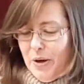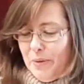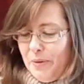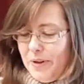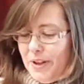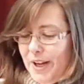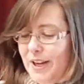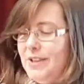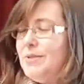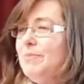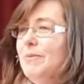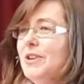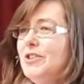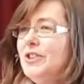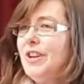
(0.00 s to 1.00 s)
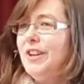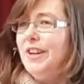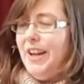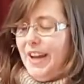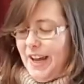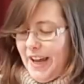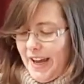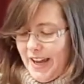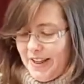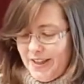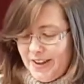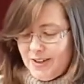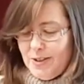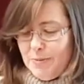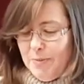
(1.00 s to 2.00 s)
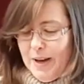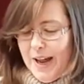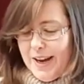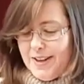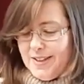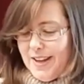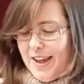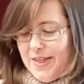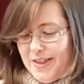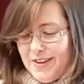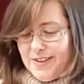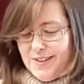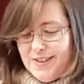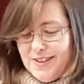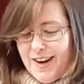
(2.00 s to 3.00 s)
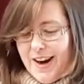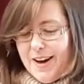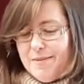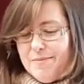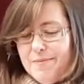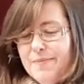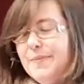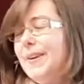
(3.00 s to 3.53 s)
with His mission in this place at this time.